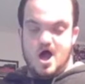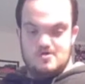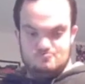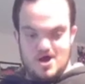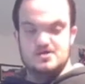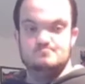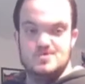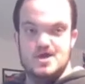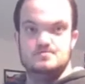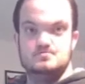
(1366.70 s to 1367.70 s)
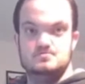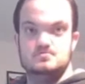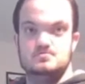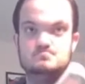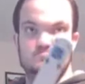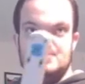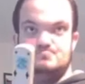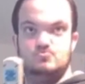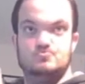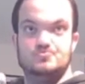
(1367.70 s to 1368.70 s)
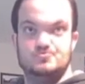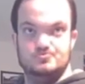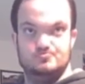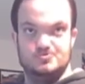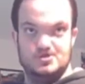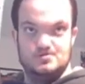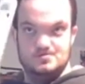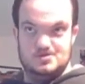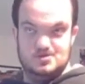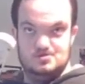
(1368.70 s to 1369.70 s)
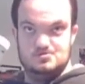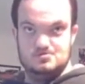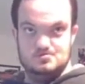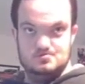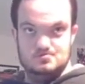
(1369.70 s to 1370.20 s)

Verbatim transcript: I recommend people using these